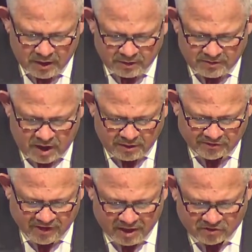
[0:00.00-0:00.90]
Tania
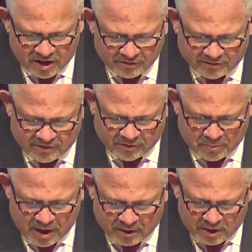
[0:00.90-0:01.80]
Sanchez is a
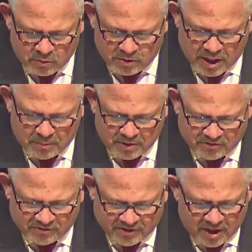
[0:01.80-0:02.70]
bilingual
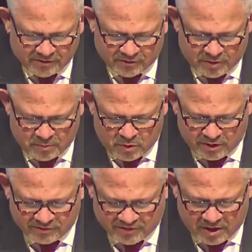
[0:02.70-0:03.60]
admissions counselor at
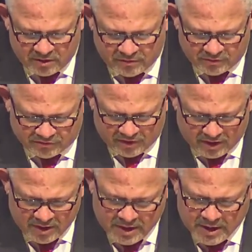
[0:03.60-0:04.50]
Portland State University,
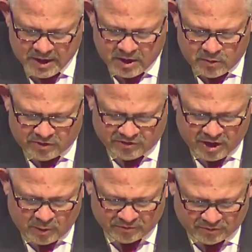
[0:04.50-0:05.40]
where she
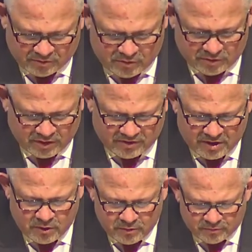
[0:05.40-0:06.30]
helps recruit
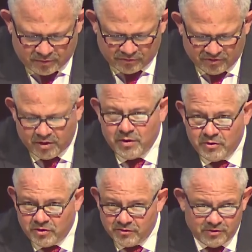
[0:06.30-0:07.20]
Latino
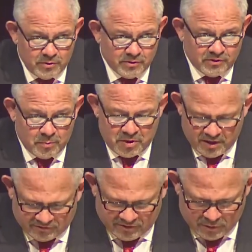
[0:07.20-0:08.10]
first-generation students to
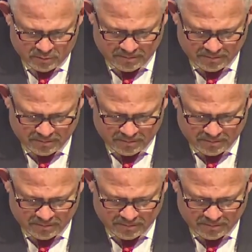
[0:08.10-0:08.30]
PSU.